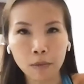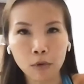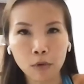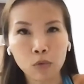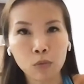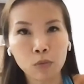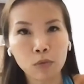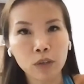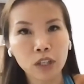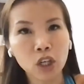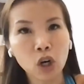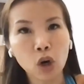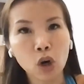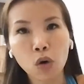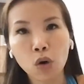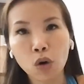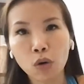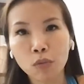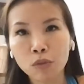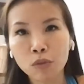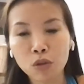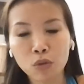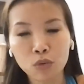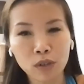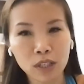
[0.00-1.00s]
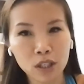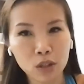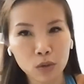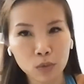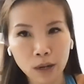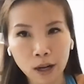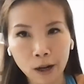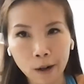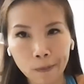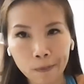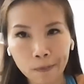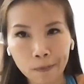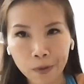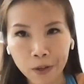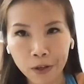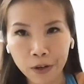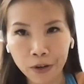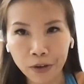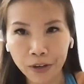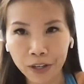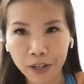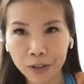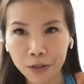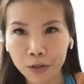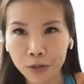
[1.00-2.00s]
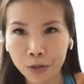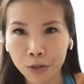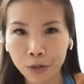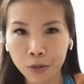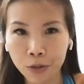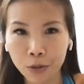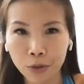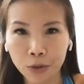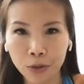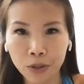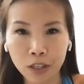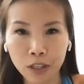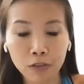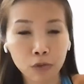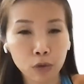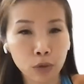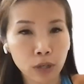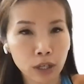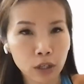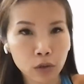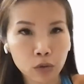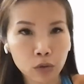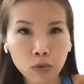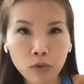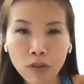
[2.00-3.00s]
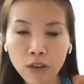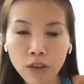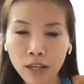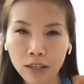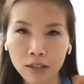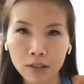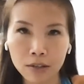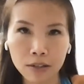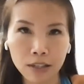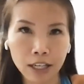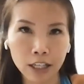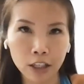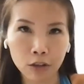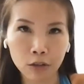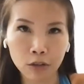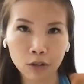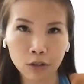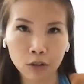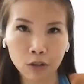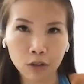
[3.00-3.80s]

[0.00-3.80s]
whom we go home to as well, right? So if you can do things like,